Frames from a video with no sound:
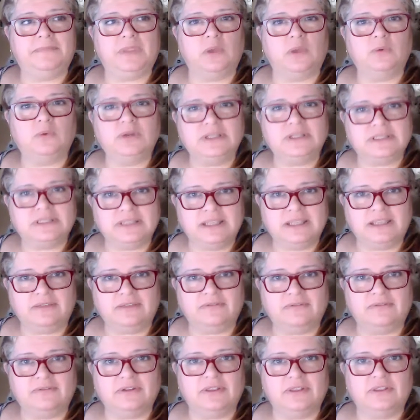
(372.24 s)

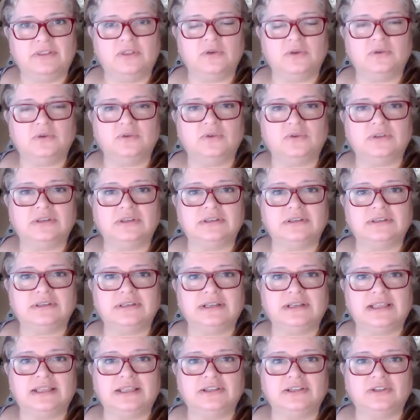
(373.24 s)
receive those
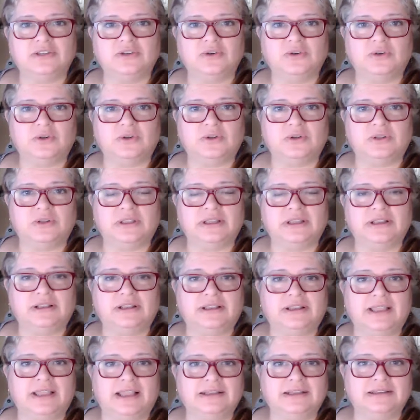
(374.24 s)
celestial and
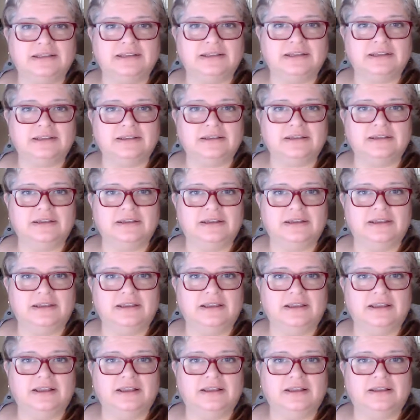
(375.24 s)
galactic
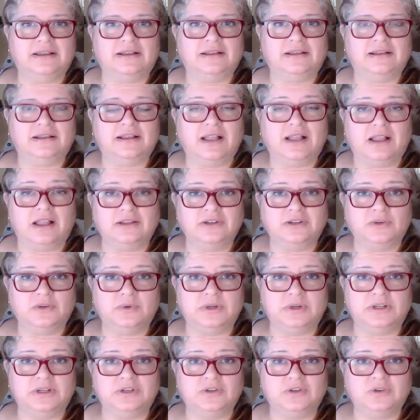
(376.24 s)

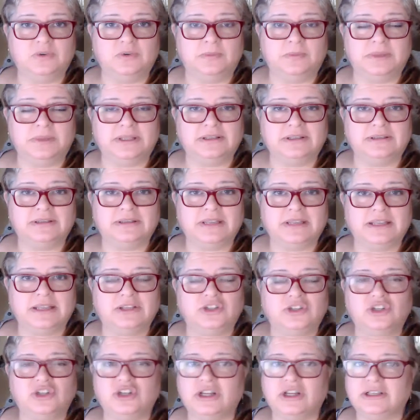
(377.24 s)
conduit attunement.
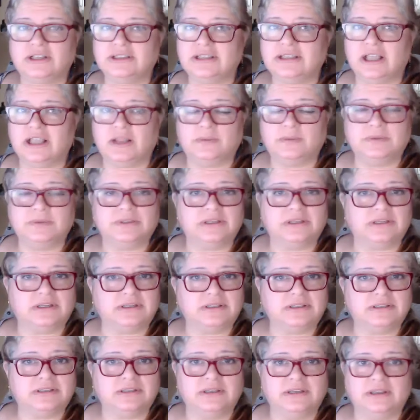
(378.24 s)
It just helps
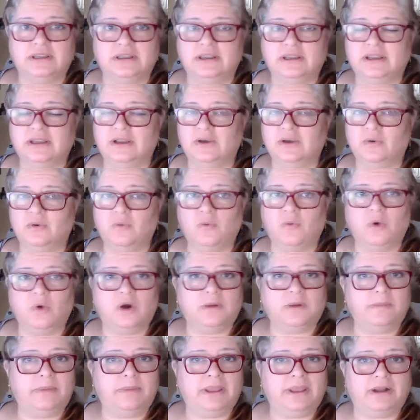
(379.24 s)
us
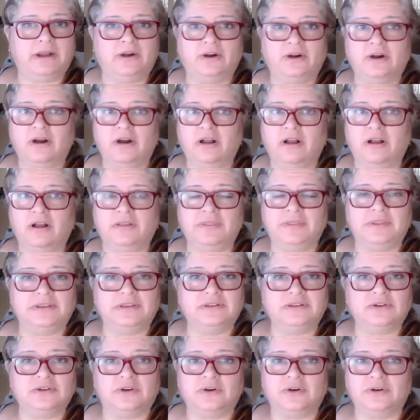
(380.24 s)
work better on
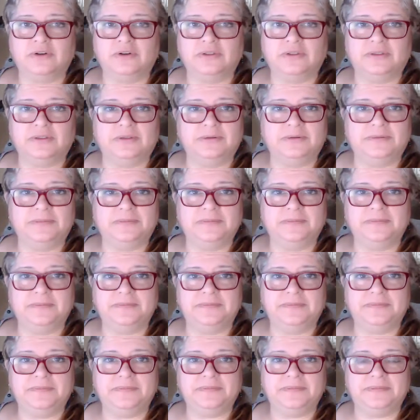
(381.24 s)
this earth.
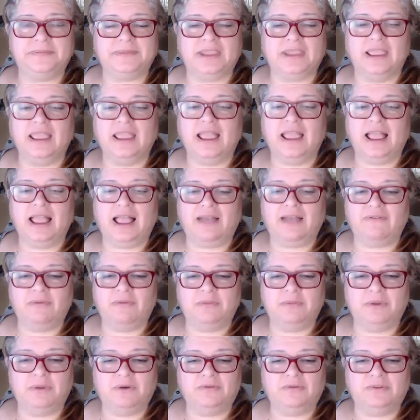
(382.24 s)
Have a
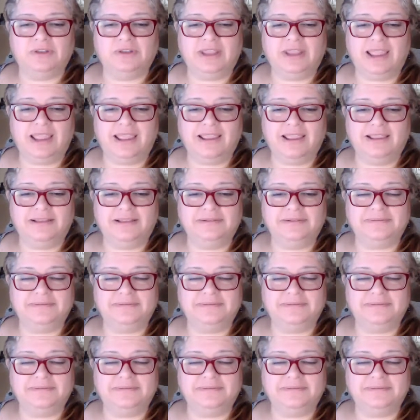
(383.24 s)
beautiful day.